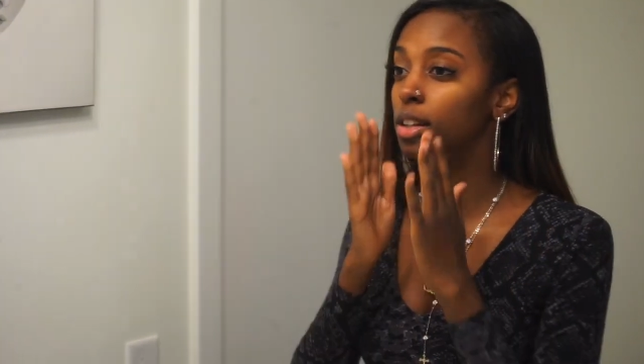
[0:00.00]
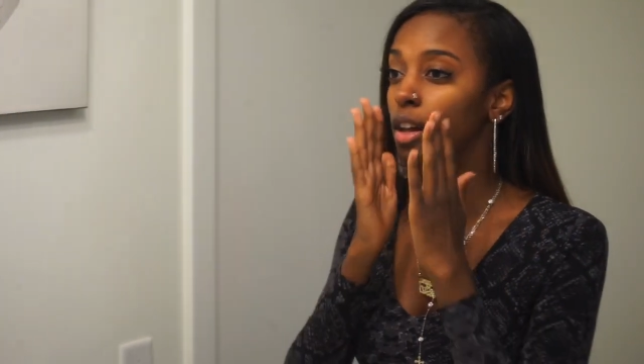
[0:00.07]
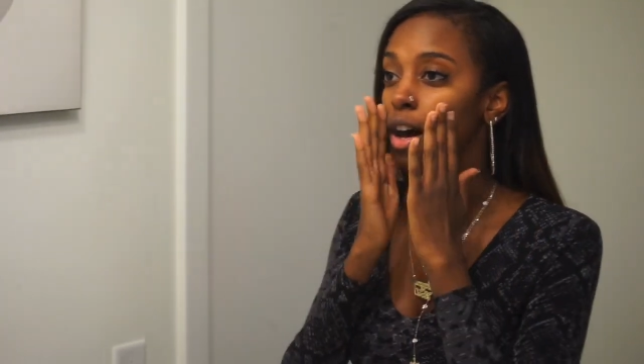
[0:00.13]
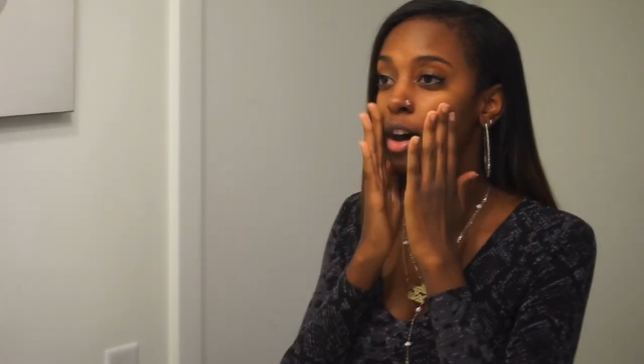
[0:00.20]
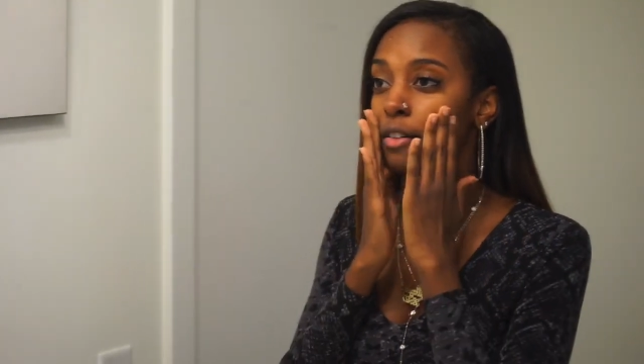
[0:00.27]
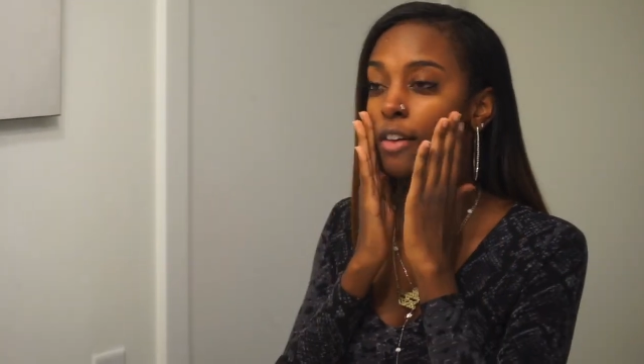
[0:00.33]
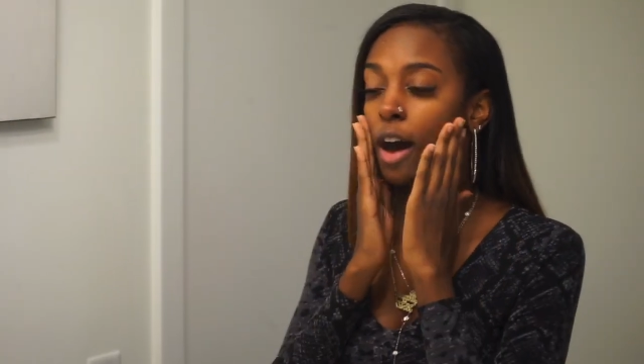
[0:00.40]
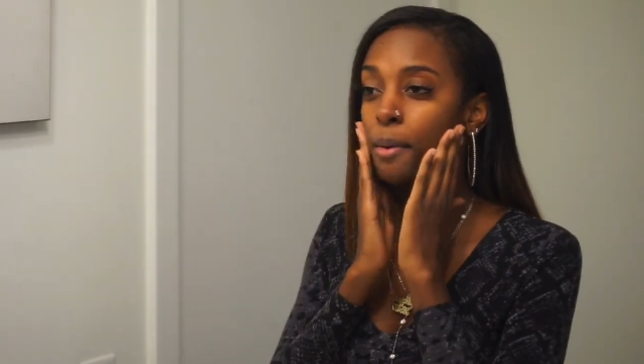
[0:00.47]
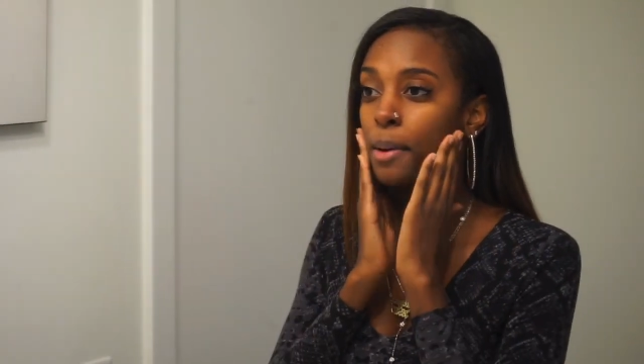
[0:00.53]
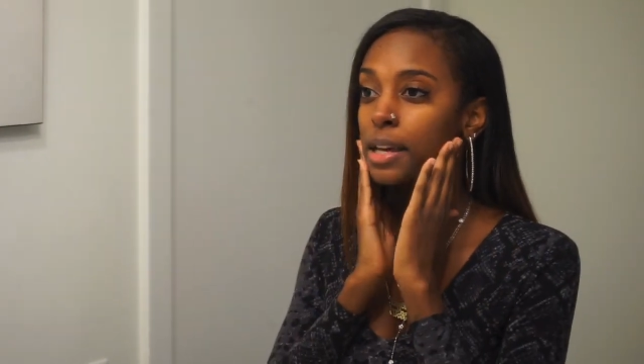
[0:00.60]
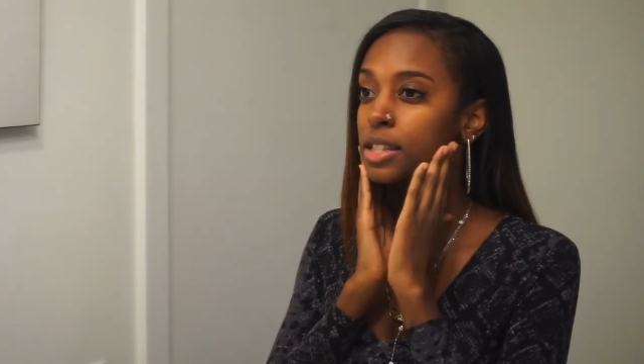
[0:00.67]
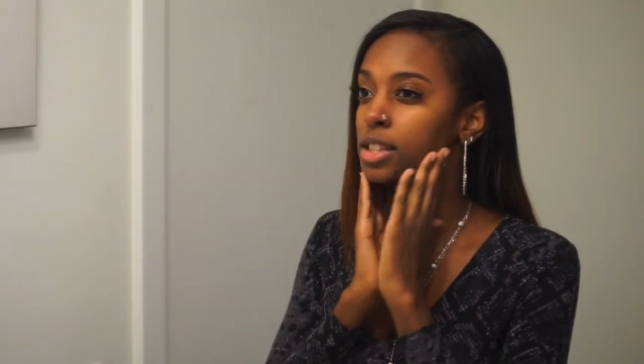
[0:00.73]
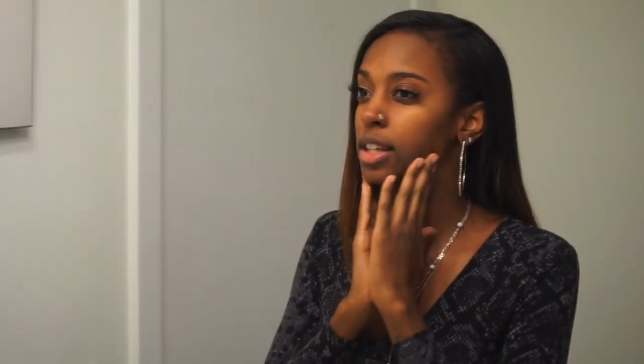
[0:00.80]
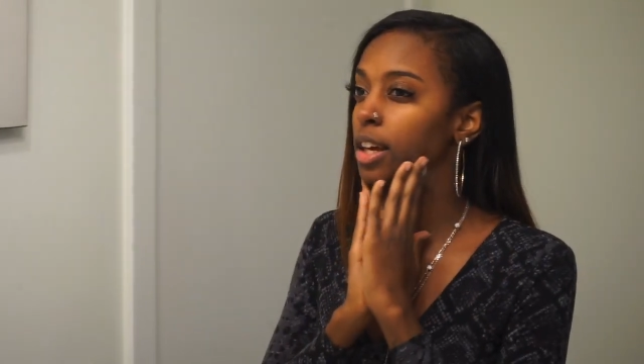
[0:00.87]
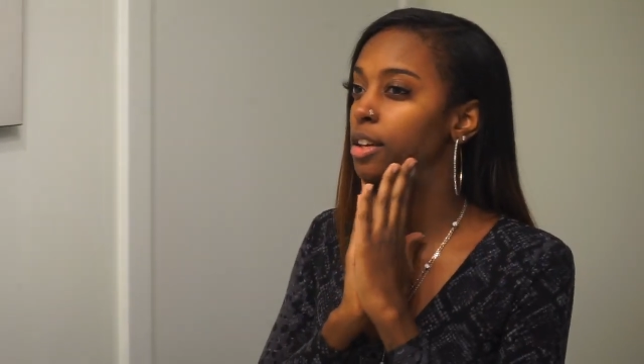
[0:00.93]
love how
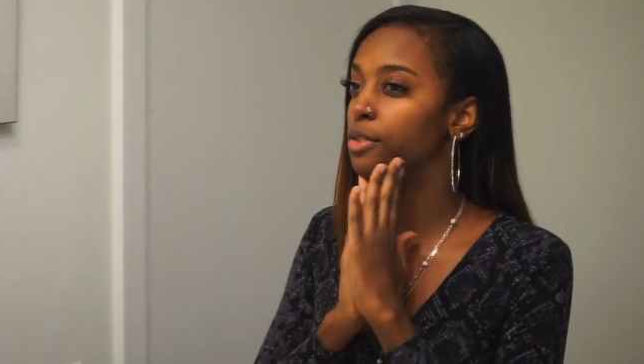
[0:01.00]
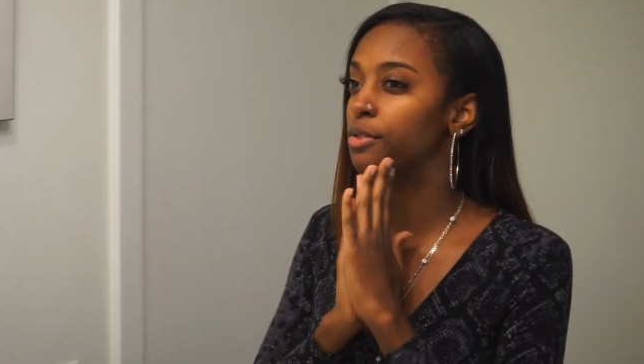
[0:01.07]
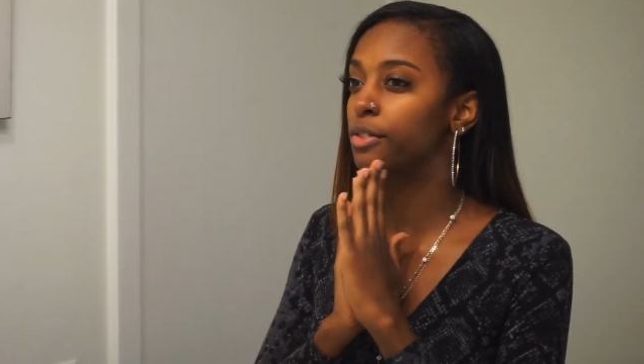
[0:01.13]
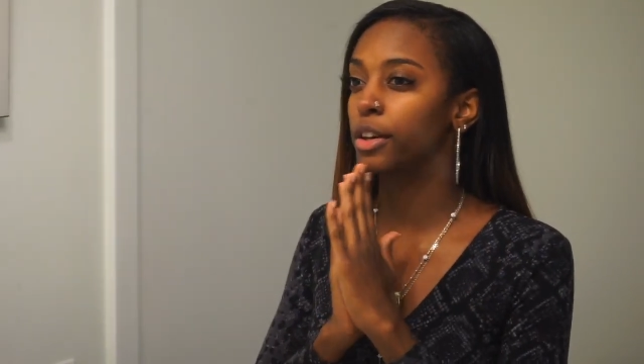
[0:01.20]
my skin